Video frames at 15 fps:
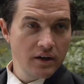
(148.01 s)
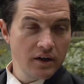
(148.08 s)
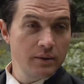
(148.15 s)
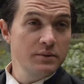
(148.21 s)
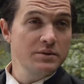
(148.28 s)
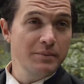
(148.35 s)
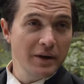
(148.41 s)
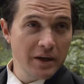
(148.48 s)
He
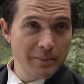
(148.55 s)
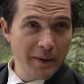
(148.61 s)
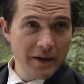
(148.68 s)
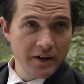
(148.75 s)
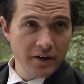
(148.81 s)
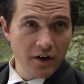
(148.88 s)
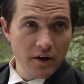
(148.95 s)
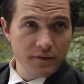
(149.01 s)
was my
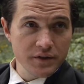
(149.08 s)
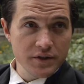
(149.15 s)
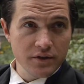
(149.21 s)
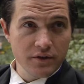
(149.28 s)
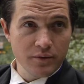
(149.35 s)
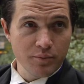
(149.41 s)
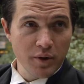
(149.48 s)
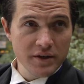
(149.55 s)
commanding
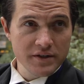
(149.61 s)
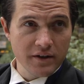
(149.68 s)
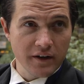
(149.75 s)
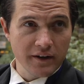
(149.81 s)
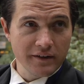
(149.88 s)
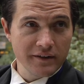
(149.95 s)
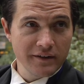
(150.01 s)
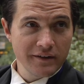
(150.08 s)
officer in Prescott.